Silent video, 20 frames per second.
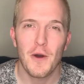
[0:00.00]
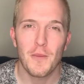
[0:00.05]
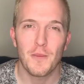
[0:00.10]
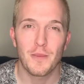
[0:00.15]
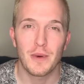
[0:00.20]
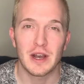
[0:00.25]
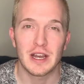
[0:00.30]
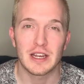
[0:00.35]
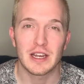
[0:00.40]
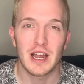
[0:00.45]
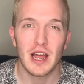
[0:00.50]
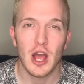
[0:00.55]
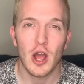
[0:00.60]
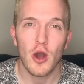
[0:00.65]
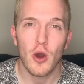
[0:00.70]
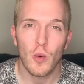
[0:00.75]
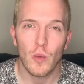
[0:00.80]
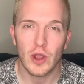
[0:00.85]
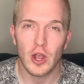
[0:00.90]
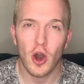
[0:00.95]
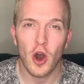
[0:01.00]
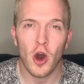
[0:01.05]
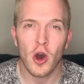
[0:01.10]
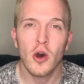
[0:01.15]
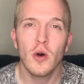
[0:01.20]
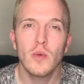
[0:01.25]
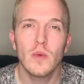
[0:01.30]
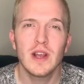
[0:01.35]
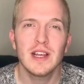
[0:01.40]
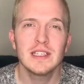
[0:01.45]
But we
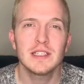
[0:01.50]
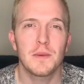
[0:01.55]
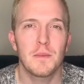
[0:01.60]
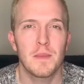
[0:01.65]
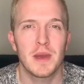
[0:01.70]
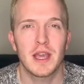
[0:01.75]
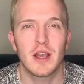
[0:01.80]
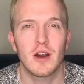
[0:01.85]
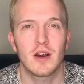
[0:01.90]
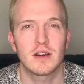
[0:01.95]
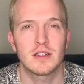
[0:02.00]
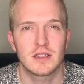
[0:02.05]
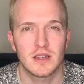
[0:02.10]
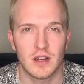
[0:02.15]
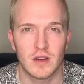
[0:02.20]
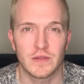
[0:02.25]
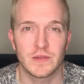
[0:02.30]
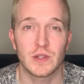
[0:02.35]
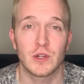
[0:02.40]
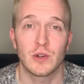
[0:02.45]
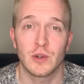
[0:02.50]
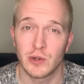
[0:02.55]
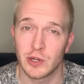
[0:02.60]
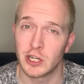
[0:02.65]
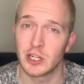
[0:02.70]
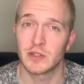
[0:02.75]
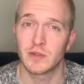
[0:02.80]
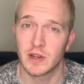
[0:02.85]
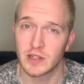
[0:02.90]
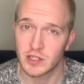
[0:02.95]
always make ourselves New
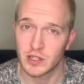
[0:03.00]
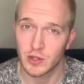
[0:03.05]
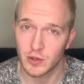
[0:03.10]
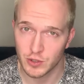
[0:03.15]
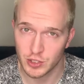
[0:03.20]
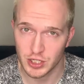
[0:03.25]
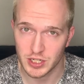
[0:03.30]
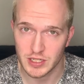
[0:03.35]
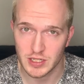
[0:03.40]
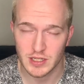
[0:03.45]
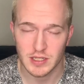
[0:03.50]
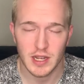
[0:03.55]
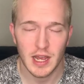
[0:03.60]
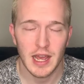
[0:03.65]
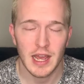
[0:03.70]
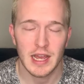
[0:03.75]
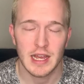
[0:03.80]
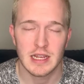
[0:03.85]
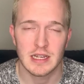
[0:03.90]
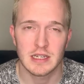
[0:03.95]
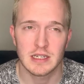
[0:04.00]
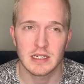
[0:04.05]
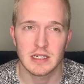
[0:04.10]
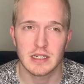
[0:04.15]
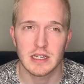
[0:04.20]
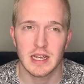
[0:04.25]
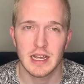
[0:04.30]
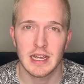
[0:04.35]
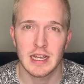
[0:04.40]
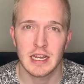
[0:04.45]
Year's resolutions. And
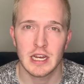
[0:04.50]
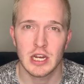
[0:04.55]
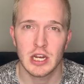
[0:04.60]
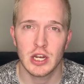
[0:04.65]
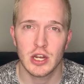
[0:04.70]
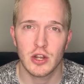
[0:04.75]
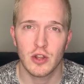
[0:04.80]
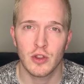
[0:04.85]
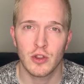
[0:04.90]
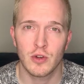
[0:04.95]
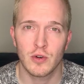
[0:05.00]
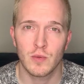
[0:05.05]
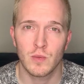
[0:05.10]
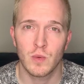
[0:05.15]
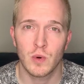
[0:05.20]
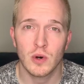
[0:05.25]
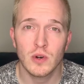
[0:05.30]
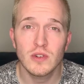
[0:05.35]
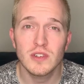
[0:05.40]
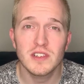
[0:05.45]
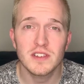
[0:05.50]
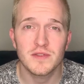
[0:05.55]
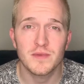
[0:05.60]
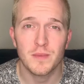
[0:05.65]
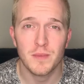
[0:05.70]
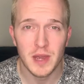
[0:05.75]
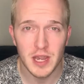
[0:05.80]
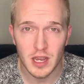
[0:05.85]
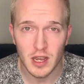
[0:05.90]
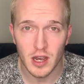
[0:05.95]
in the world of
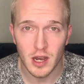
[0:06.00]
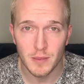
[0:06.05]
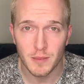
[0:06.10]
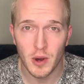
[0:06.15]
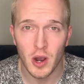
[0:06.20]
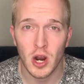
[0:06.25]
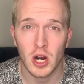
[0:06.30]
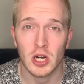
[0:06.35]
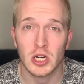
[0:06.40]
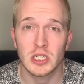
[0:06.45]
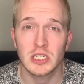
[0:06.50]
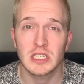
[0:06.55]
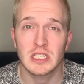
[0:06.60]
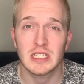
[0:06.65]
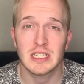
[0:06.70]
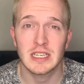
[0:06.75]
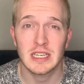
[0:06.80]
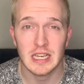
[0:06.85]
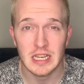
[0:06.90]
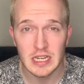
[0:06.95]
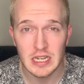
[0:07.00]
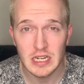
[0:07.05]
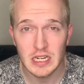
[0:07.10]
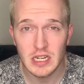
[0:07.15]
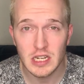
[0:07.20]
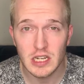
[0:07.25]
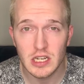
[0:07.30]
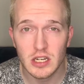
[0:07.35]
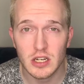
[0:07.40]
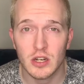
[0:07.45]
makeup, our
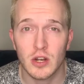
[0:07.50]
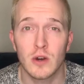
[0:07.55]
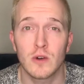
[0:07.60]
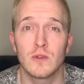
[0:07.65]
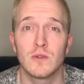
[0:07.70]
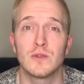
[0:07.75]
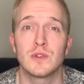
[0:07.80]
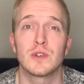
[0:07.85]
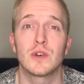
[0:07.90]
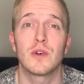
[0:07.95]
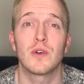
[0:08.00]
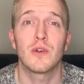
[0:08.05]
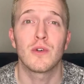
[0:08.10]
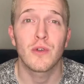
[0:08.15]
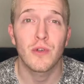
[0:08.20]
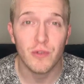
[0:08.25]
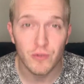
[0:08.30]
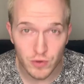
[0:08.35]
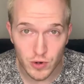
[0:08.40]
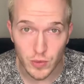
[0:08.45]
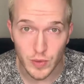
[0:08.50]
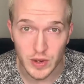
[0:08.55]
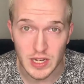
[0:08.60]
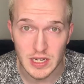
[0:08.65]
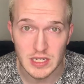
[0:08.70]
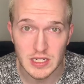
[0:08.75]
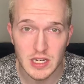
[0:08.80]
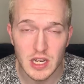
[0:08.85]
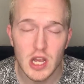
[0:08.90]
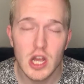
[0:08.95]
skin goes through
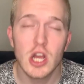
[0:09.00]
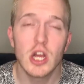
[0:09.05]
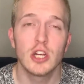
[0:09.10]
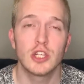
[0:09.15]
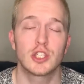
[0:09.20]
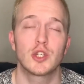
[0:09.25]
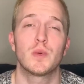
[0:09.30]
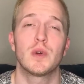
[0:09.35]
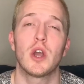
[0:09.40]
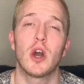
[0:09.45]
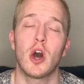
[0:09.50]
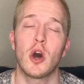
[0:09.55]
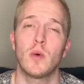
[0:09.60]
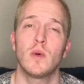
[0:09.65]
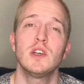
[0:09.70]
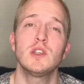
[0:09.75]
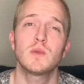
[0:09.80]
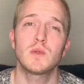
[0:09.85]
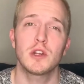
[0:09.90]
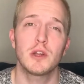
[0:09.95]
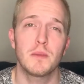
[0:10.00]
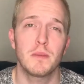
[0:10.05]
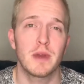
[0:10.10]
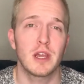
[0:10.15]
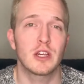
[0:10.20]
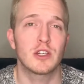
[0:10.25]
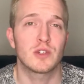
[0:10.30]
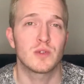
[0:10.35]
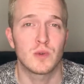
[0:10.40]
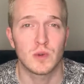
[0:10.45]
it. So we always want to
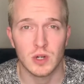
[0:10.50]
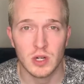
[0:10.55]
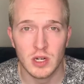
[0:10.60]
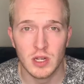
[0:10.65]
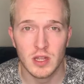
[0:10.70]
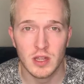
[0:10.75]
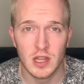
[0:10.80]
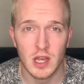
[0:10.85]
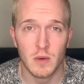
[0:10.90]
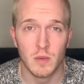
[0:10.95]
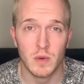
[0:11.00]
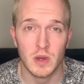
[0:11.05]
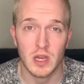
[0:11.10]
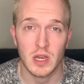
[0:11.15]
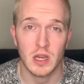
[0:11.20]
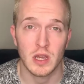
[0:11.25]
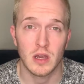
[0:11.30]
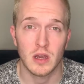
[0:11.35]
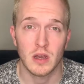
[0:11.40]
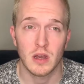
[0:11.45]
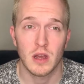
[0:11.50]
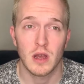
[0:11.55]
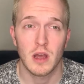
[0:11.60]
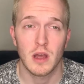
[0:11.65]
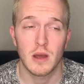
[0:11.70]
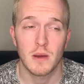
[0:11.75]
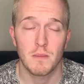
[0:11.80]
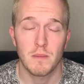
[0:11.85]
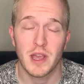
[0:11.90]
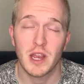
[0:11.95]
make sure that we
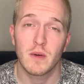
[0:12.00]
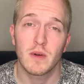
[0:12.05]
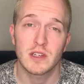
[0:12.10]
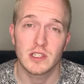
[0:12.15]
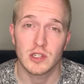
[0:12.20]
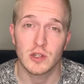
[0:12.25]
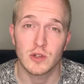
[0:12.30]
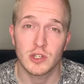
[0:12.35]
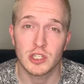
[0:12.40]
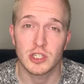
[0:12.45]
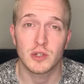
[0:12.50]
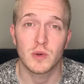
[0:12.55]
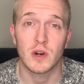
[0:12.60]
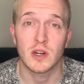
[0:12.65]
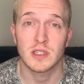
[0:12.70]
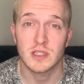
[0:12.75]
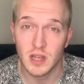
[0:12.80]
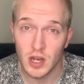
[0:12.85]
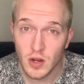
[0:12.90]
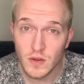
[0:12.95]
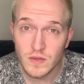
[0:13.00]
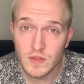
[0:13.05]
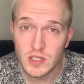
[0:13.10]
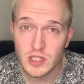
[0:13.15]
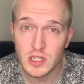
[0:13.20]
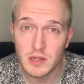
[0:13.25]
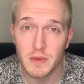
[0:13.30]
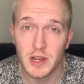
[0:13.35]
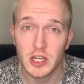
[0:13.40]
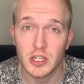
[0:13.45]
make a resolution to ourselves
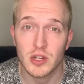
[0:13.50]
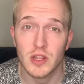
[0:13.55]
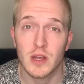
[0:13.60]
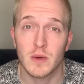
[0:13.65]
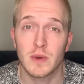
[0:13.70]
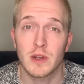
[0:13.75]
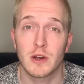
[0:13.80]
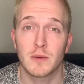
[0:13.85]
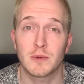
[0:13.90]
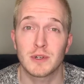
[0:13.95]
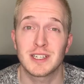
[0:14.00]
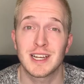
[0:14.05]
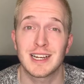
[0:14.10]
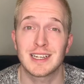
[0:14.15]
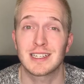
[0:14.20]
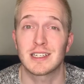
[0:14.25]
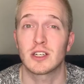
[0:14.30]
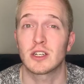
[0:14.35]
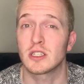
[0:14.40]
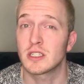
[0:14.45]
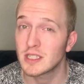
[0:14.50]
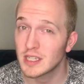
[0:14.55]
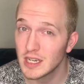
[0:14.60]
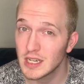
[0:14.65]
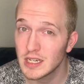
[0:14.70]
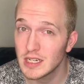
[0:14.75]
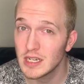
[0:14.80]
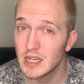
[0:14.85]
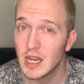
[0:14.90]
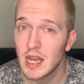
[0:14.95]
to make sure that we are protecting our
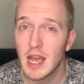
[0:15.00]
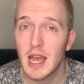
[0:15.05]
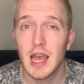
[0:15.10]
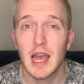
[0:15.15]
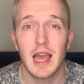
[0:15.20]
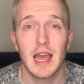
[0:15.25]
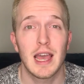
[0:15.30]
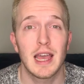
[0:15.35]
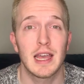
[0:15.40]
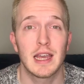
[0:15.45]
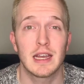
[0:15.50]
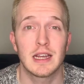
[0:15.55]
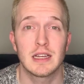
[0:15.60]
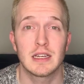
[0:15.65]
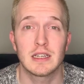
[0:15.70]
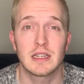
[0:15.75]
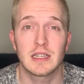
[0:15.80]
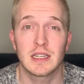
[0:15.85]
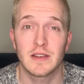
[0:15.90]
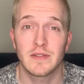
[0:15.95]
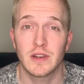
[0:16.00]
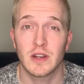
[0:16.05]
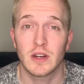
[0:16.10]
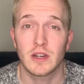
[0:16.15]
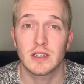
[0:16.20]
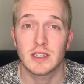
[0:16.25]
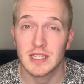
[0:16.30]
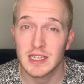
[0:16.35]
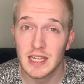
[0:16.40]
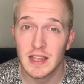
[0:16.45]
skin and giving our
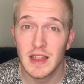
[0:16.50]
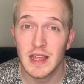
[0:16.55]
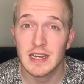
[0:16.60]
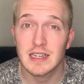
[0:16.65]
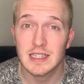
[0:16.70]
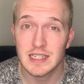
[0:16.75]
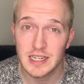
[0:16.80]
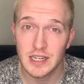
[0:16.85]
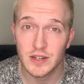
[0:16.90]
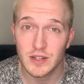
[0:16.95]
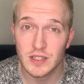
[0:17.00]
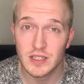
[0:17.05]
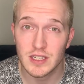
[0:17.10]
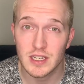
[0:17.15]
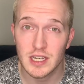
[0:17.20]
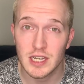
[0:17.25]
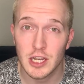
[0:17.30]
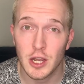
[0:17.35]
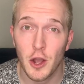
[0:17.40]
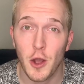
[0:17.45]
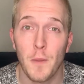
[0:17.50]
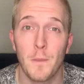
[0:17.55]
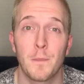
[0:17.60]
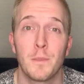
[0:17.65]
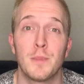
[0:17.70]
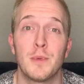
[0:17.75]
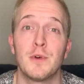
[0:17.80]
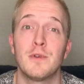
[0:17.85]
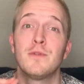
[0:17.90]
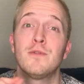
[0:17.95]
skin that TLC
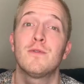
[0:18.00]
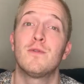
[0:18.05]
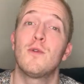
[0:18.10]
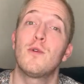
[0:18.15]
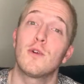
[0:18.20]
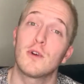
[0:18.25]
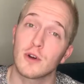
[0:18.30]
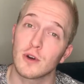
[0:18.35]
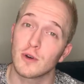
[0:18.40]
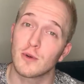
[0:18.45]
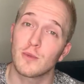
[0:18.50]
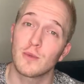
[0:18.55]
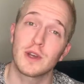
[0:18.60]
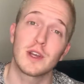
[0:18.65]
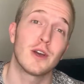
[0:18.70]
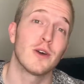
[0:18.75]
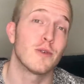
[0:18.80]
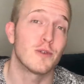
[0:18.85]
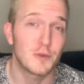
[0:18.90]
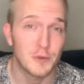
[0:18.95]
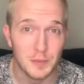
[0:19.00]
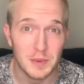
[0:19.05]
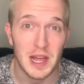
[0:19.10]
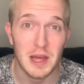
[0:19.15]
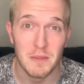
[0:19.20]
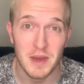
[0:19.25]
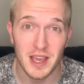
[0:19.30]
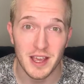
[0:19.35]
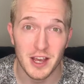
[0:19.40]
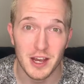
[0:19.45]
before we go to apply
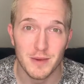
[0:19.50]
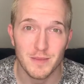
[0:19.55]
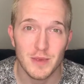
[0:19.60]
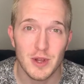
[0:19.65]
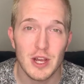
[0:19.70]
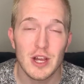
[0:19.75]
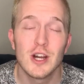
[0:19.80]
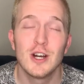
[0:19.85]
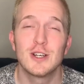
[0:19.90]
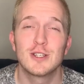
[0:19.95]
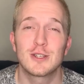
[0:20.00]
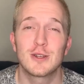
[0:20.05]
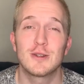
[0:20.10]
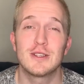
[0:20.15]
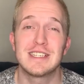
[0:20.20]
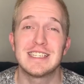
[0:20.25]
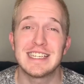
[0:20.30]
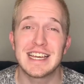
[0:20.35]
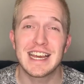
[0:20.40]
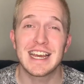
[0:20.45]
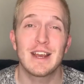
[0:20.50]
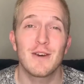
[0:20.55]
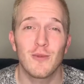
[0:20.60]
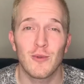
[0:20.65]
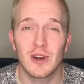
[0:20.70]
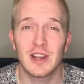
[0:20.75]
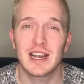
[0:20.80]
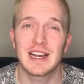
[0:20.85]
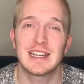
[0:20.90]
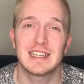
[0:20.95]
makeup. So today,
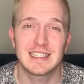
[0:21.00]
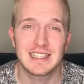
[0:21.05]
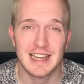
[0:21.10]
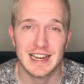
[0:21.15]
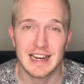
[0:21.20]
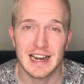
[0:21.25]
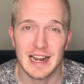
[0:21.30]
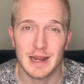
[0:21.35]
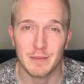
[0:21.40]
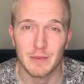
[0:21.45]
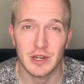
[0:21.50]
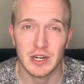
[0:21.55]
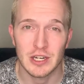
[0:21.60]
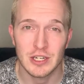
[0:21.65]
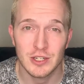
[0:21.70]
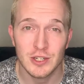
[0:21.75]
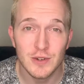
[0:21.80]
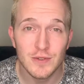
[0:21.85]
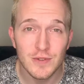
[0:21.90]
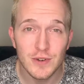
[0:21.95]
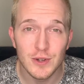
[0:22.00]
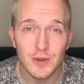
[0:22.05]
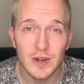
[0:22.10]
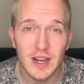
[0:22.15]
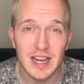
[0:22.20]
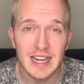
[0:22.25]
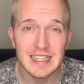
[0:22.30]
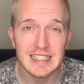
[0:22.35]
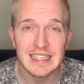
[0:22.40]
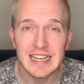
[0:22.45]
what I decided I'm gonna do for you
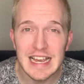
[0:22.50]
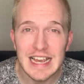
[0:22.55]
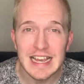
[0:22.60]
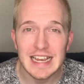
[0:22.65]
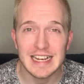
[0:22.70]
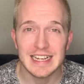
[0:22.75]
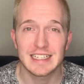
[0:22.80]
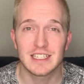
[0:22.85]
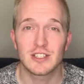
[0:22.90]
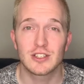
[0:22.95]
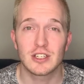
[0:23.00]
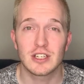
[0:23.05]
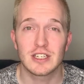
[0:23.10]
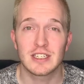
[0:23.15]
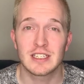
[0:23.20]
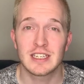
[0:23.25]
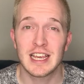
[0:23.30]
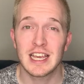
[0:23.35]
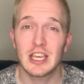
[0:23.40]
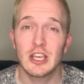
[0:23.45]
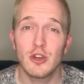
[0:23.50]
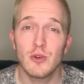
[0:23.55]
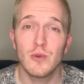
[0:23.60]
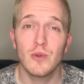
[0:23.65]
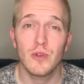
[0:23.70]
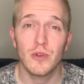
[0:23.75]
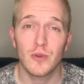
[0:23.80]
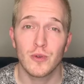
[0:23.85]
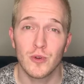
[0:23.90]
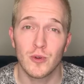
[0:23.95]
guys is take you
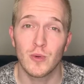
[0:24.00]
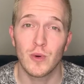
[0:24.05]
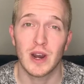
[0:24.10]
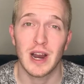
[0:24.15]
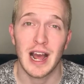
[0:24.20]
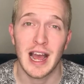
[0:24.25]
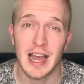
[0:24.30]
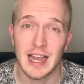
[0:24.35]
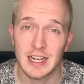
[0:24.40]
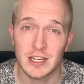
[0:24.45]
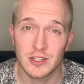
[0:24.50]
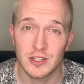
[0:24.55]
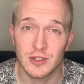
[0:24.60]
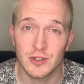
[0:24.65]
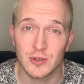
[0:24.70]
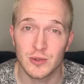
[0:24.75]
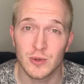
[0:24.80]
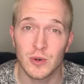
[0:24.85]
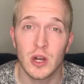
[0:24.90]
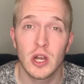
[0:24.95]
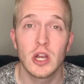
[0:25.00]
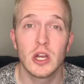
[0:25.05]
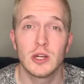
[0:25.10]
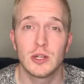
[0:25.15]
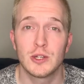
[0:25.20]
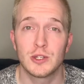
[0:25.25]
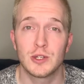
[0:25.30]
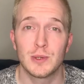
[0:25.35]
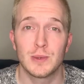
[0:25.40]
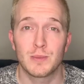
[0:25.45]
through what I do
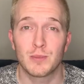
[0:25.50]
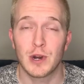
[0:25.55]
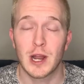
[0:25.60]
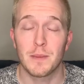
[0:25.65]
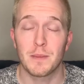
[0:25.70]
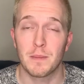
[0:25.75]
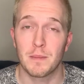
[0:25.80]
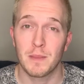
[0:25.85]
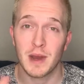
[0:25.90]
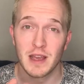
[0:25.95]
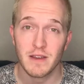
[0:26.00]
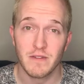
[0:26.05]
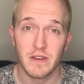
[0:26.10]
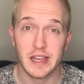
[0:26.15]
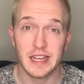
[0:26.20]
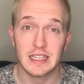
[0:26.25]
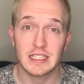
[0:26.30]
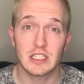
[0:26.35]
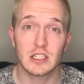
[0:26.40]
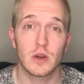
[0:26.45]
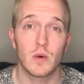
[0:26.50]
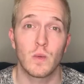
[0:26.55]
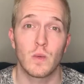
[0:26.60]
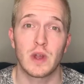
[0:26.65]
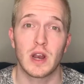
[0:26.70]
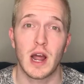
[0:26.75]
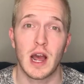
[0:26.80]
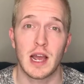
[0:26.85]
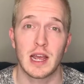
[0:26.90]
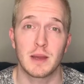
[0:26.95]
to prep my face when
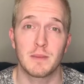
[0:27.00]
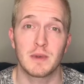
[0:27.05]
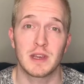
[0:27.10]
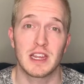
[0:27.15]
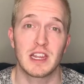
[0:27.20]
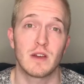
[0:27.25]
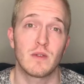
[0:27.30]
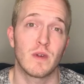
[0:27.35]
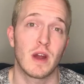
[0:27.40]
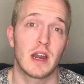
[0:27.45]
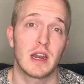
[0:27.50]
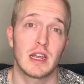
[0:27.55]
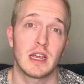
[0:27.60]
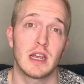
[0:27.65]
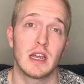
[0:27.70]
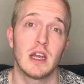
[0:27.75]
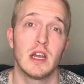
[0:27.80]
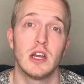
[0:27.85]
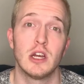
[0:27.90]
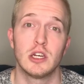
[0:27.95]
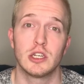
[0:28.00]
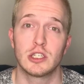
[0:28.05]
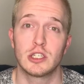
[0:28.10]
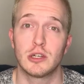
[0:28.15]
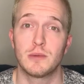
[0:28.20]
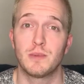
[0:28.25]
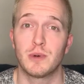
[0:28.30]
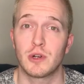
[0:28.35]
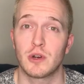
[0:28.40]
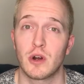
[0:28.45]
I am getting ready to
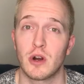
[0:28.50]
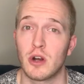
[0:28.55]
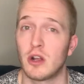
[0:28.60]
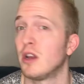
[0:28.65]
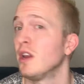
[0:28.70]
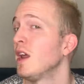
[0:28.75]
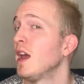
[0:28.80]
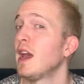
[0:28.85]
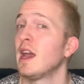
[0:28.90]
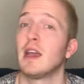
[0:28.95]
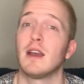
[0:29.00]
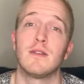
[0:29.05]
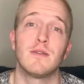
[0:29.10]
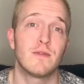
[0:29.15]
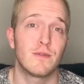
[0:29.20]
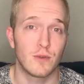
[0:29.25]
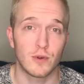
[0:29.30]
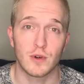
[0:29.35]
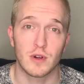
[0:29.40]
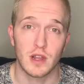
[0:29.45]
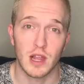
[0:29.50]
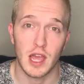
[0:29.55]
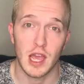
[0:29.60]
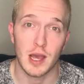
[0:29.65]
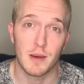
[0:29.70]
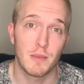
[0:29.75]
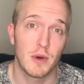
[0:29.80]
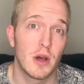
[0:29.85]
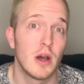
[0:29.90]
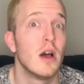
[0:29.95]
put on a full
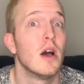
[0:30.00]
glam,